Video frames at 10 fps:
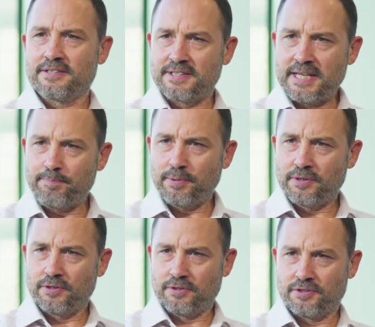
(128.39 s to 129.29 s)
deep
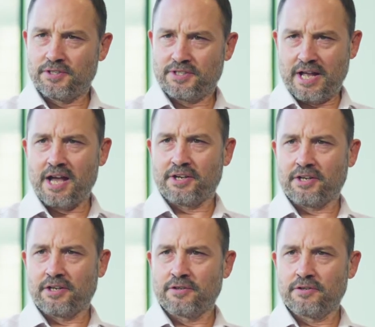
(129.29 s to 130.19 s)

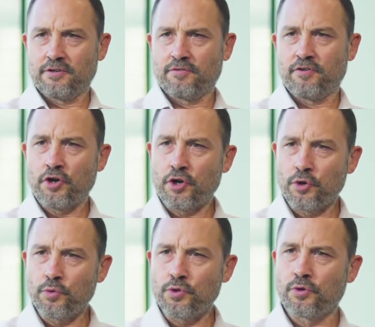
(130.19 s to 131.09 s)
understanding of
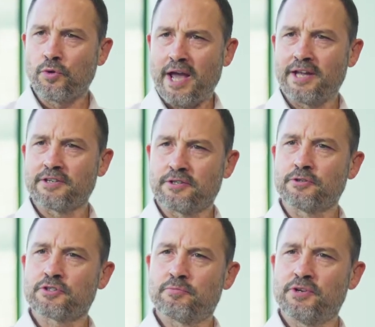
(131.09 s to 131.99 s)
who your end
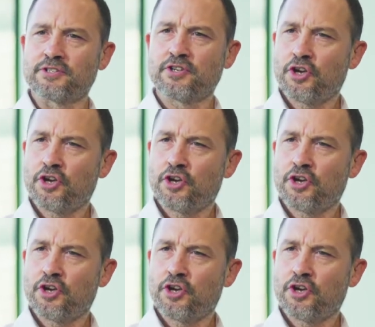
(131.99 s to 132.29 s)
customer is.